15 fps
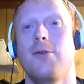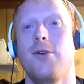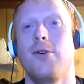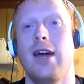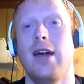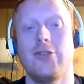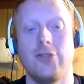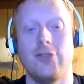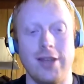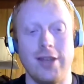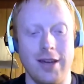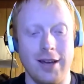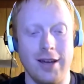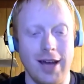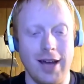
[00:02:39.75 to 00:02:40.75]
Well,
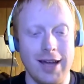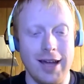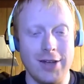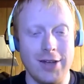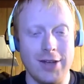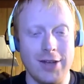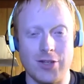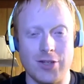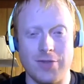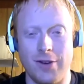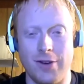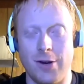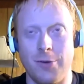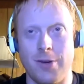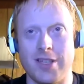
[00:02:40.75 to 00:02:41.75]
actually, I just
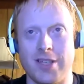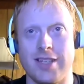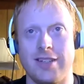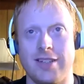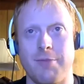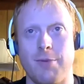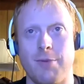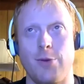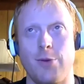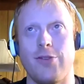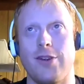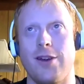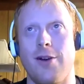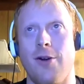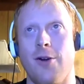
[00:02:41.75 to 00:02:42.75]
very recently
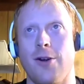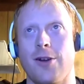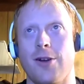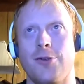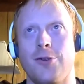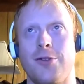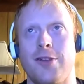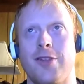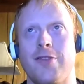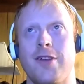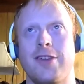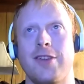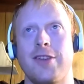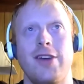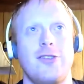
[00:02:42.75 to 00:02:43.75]
posted an article
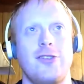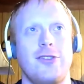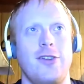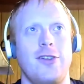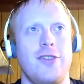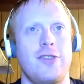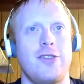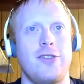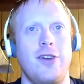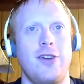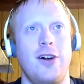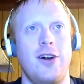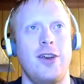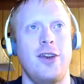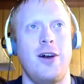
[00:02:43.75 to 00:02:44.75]
that touches on this
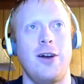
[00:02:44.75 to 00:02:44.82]
on